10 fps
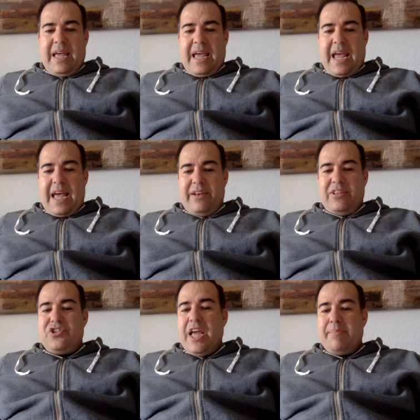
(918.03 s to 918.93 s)
And
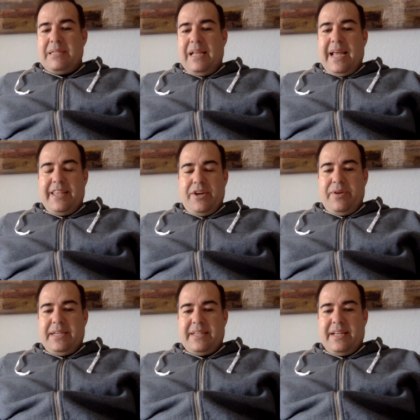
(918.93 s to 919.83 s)
the James Lange
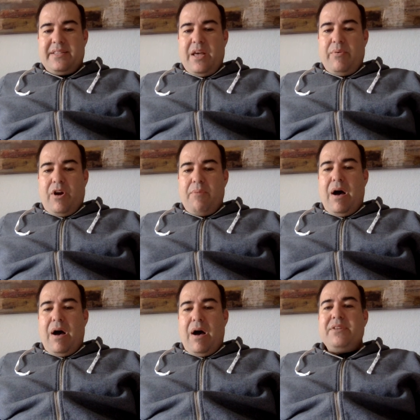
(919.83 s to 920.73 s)
theory says that our
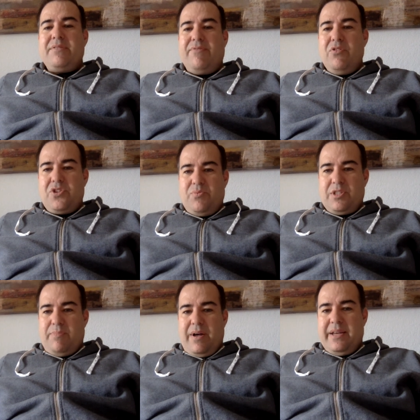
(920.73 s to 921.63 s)
bodies first
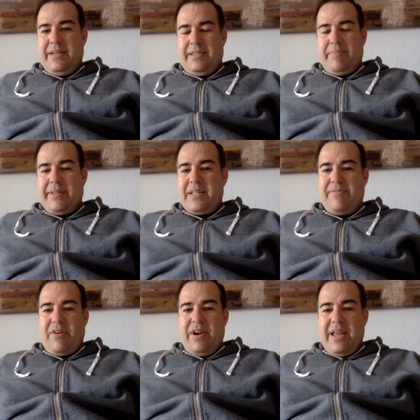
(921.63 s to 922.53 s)
respond to something that's
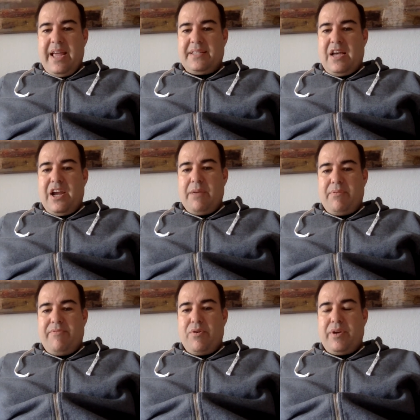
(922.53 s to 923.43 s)
very
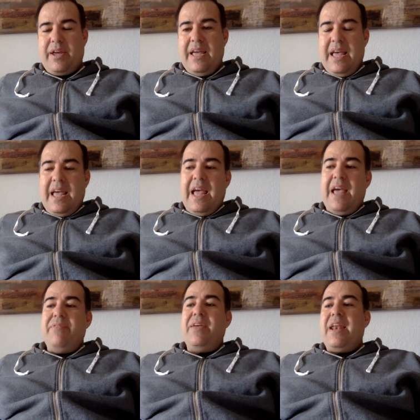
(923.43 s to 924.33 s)
anxiety-provoking,
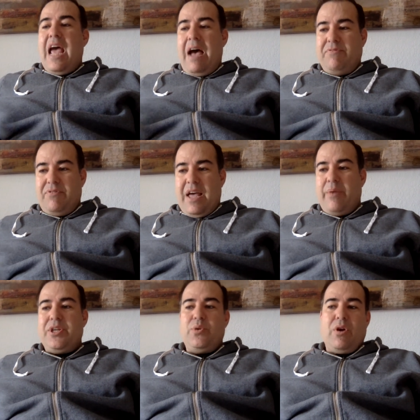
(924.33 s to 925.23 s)
and then after that
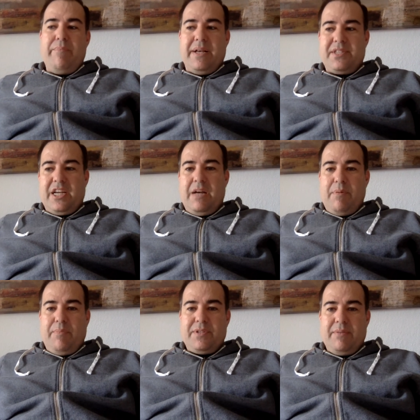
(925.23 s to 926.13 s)
we do our best to come
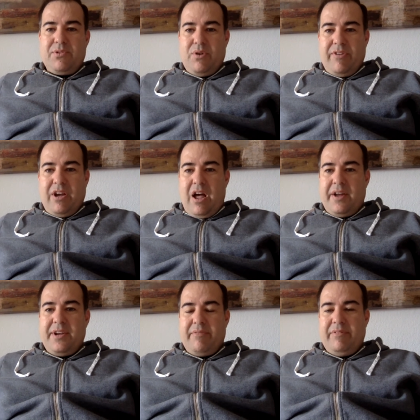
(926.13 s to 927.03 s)
up with some sort of a
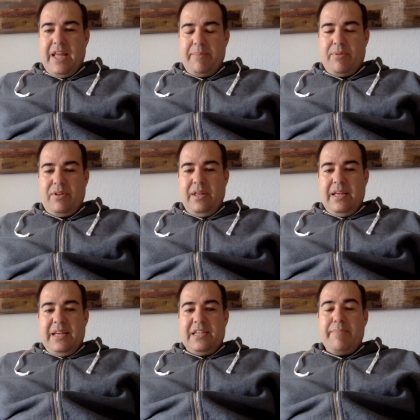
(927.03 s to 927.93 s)
cognitive label
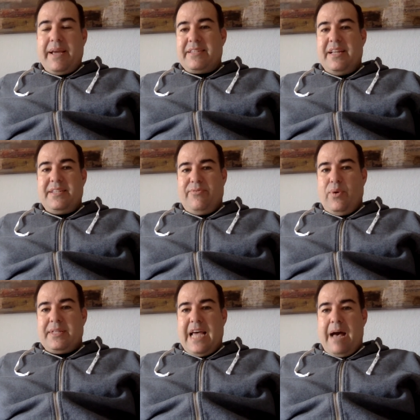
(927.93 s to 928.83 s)
to make sense of
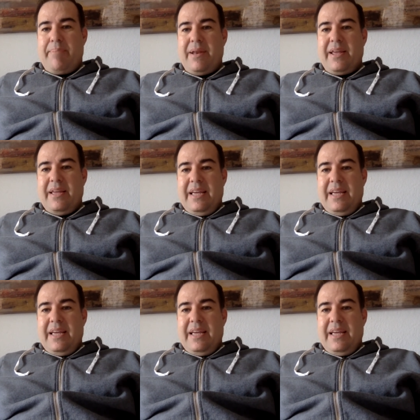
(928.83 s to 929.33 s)
what's happening.